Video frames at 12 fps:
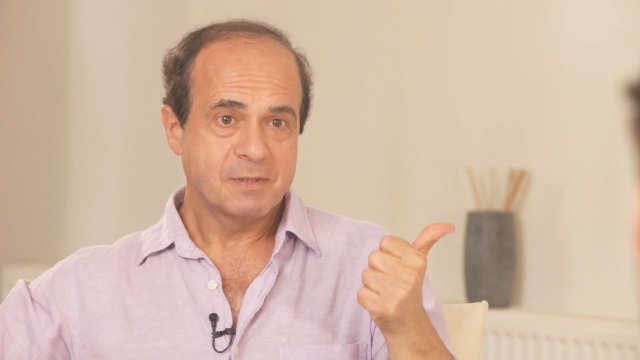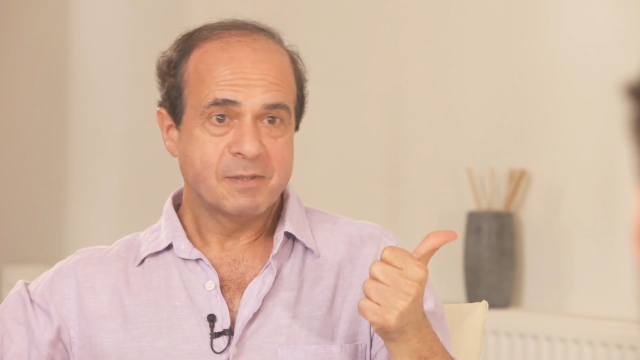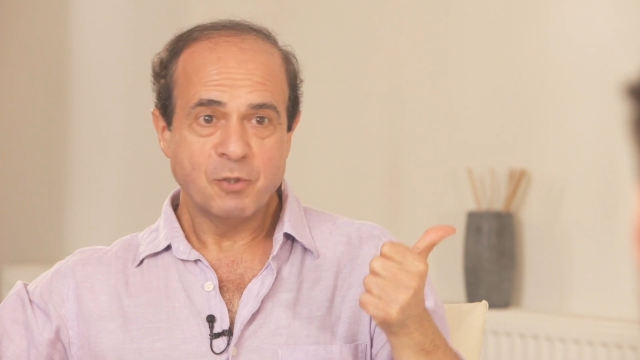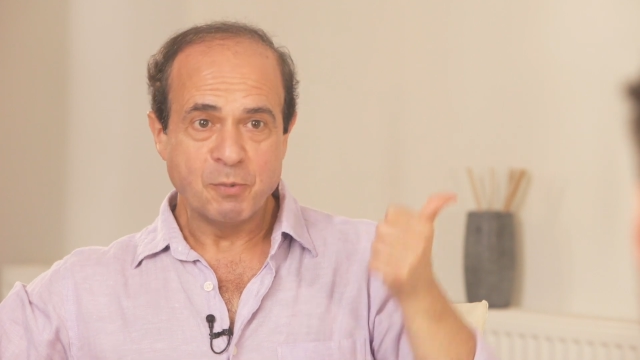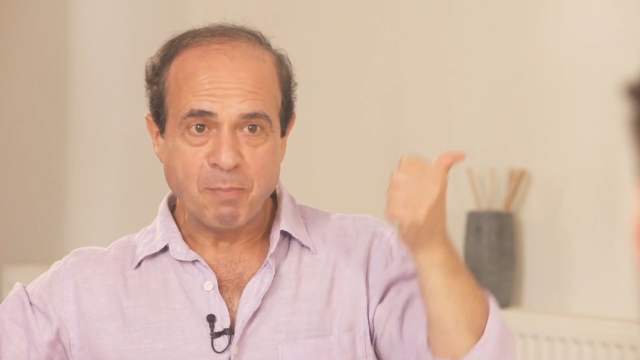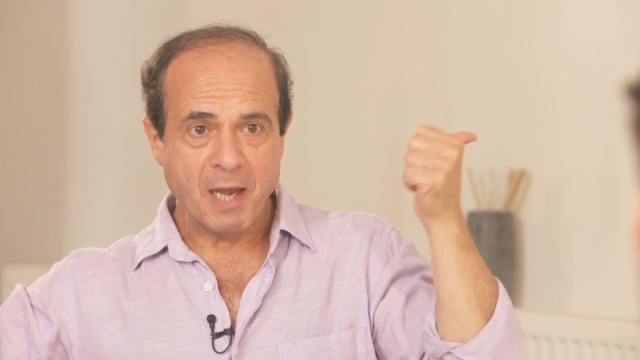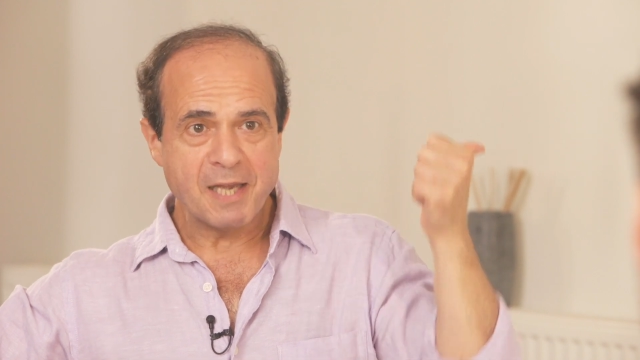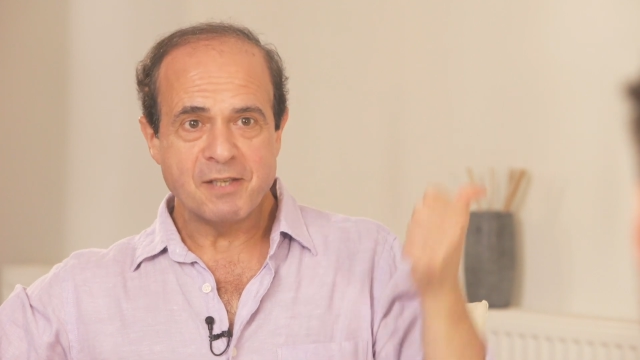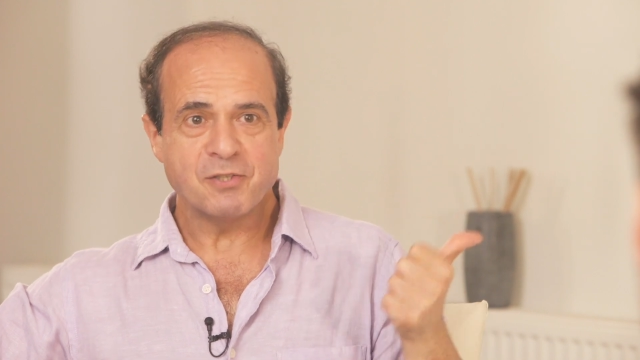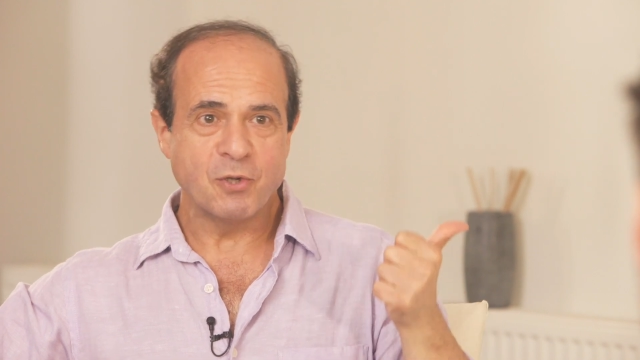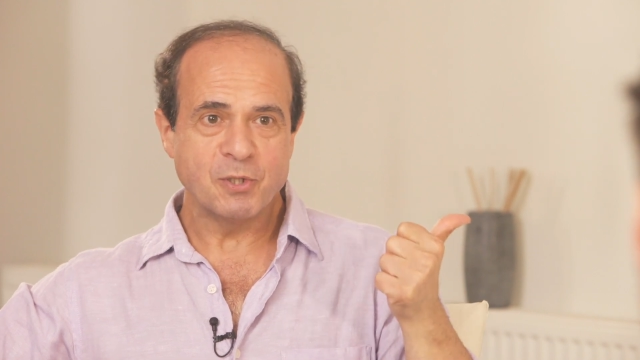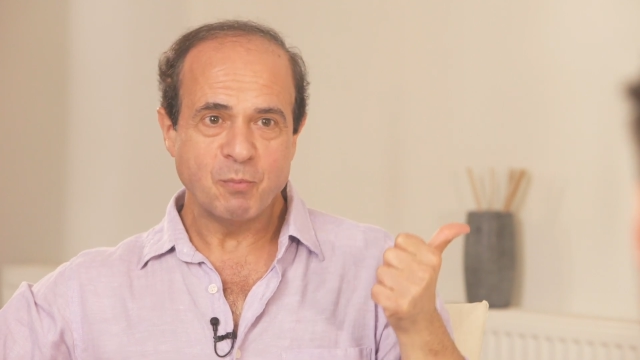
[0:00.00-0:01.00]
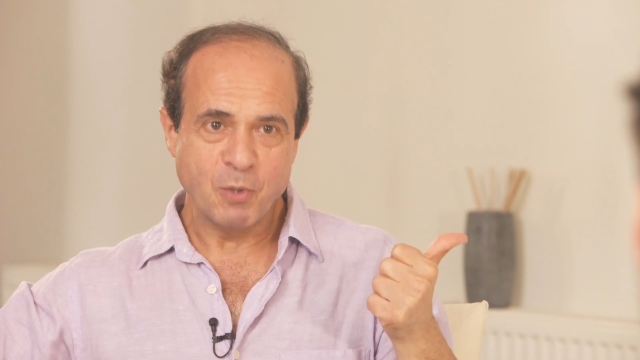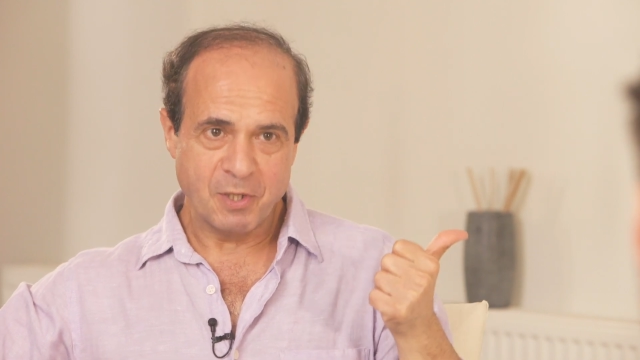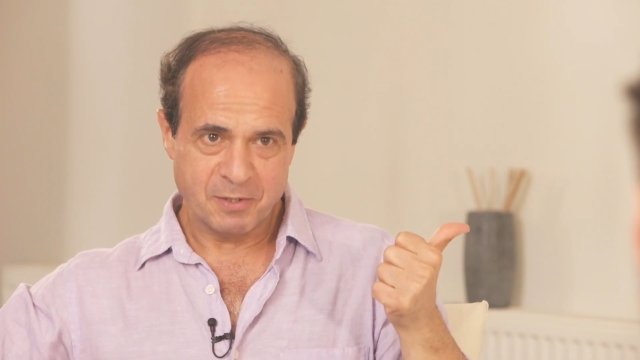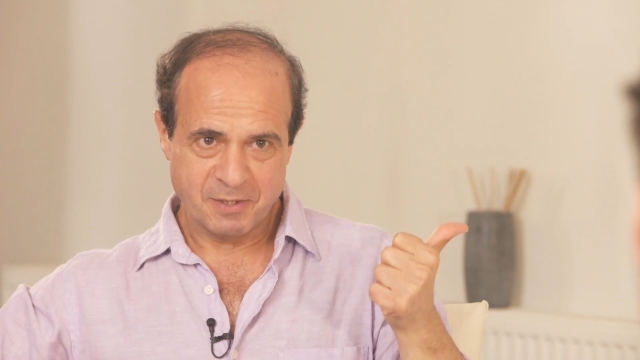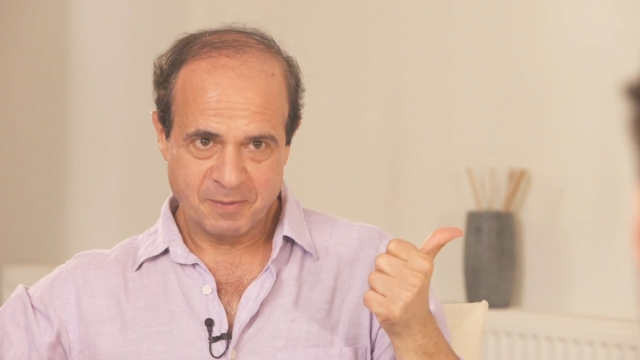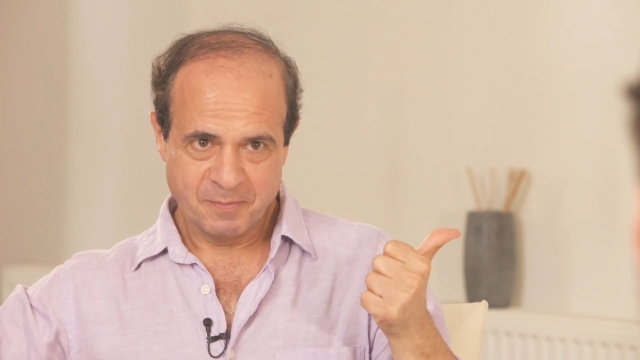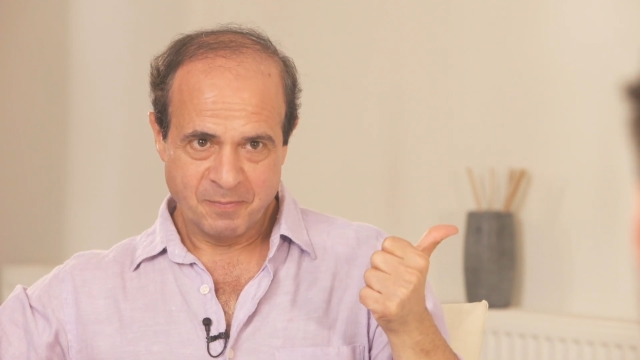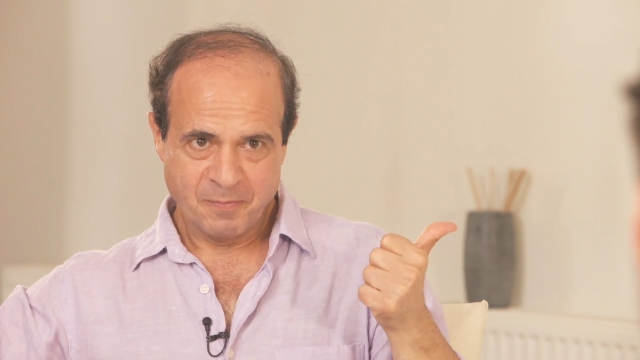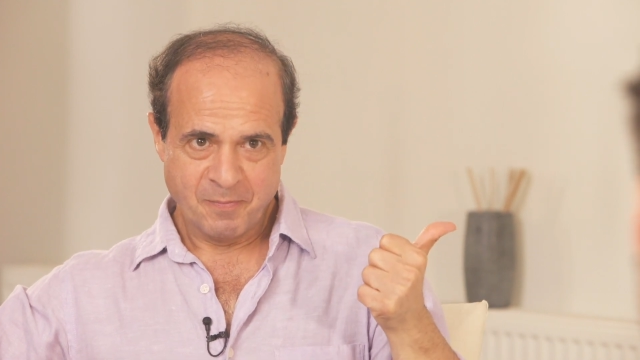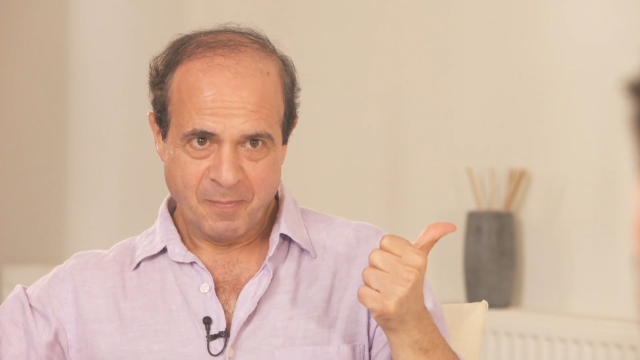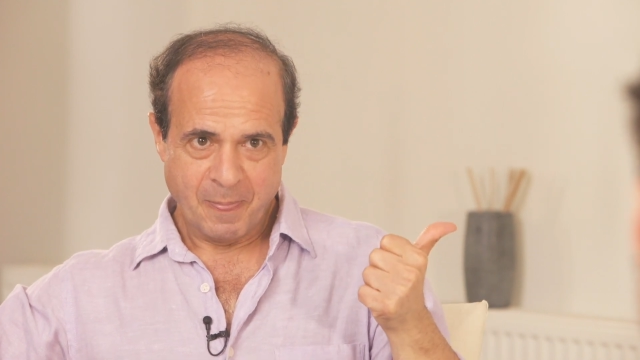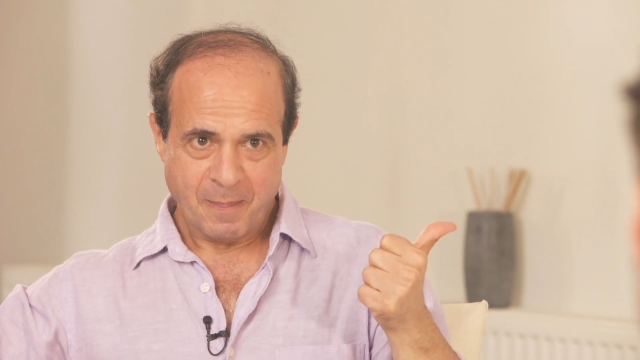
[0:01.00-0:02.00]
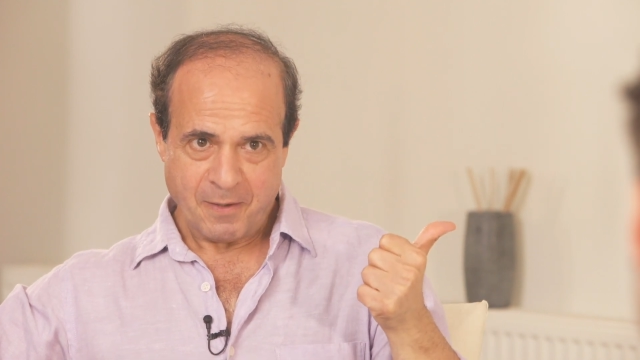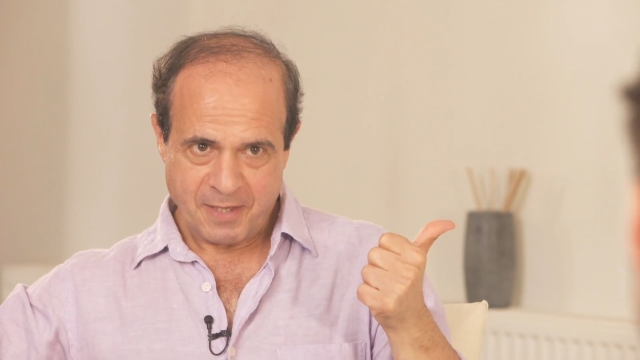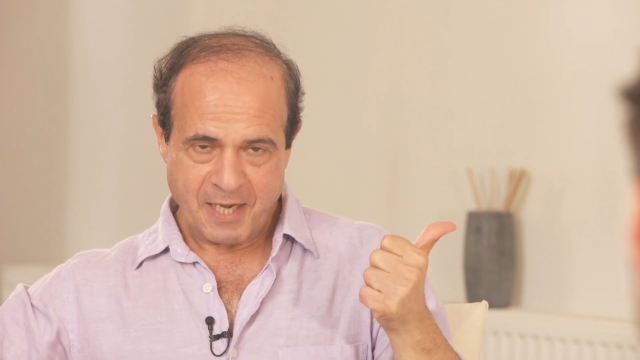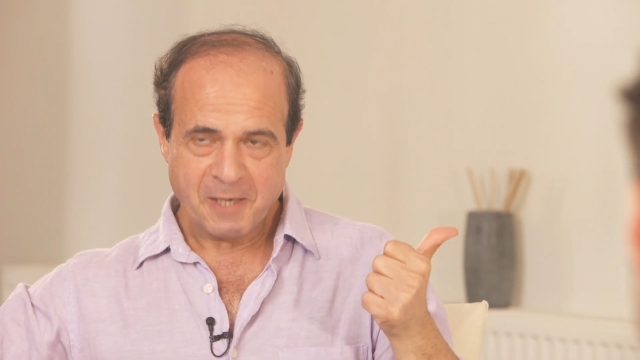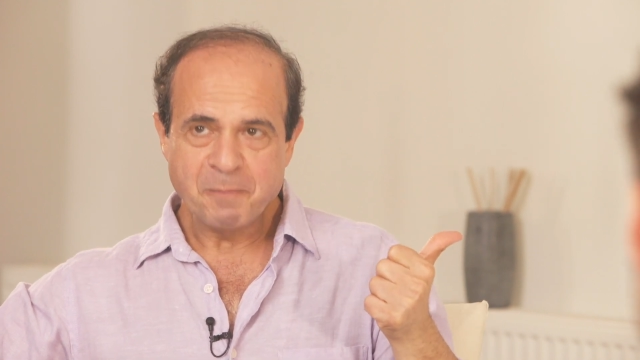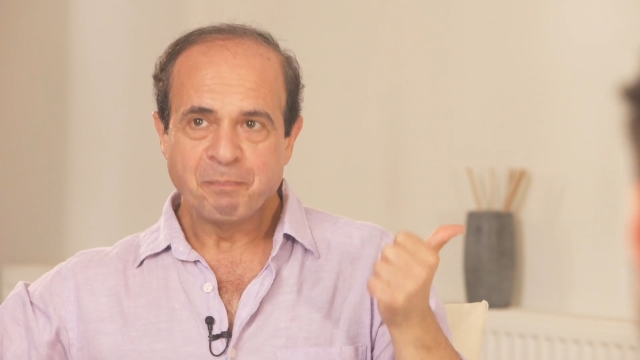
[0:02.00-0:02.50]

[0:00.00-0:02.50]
goodbye, solid world. Okay?